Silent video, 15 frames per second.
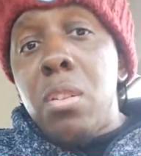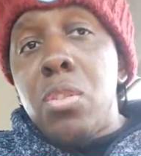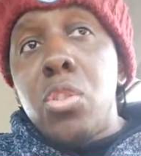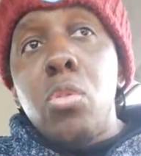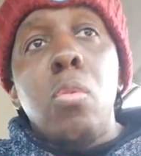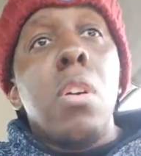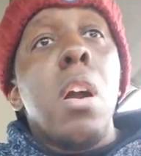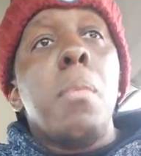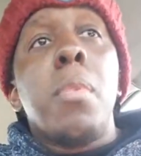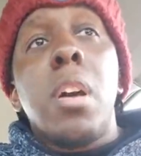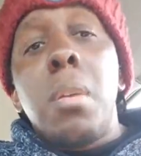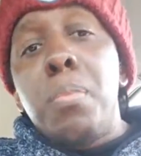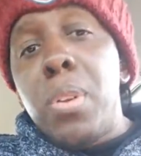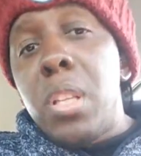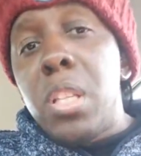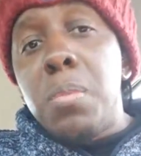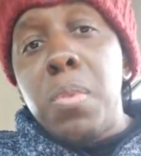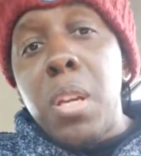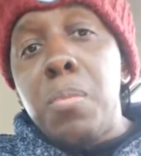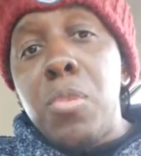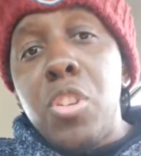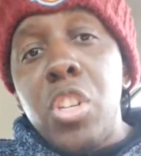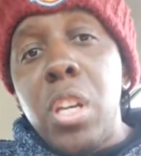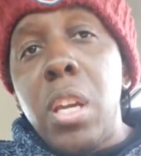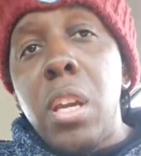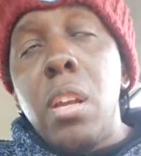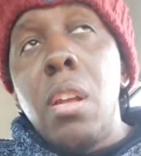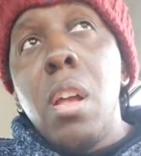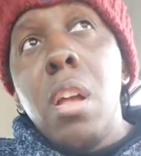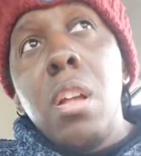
so where am I gonna put this big machine?